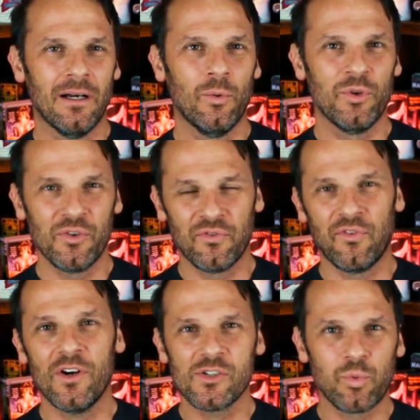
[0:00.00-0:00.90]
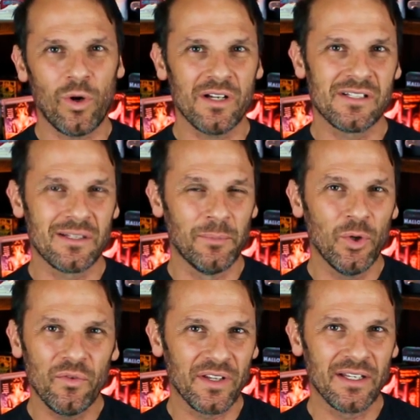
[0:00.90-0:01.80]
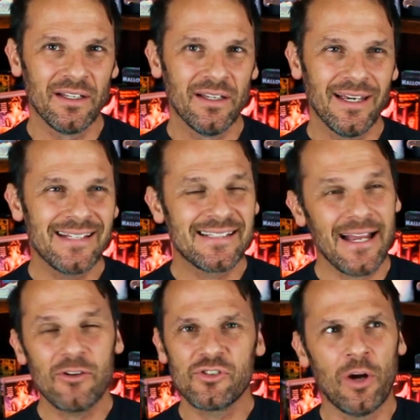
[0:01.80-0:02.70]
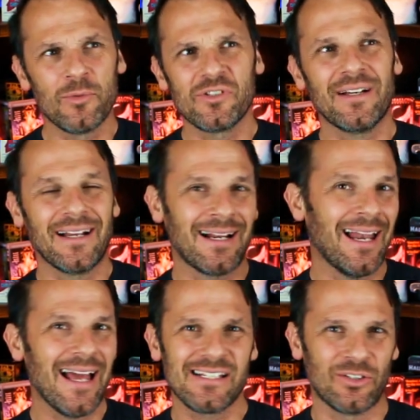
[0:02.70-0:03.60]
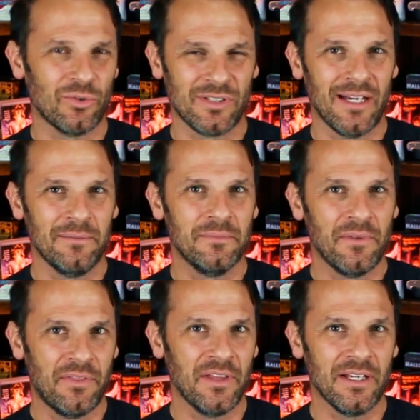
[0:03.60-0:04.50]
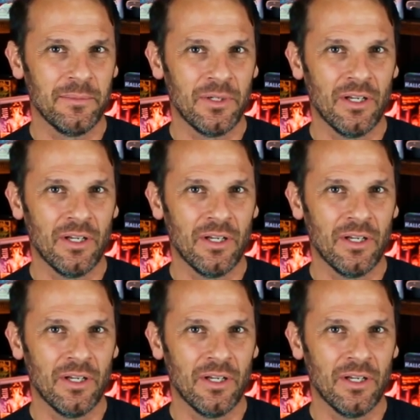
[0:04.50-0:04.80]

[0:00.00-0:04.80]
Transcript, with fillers: Uh, when you first watch the movie, it sounds almost like a classical type theme.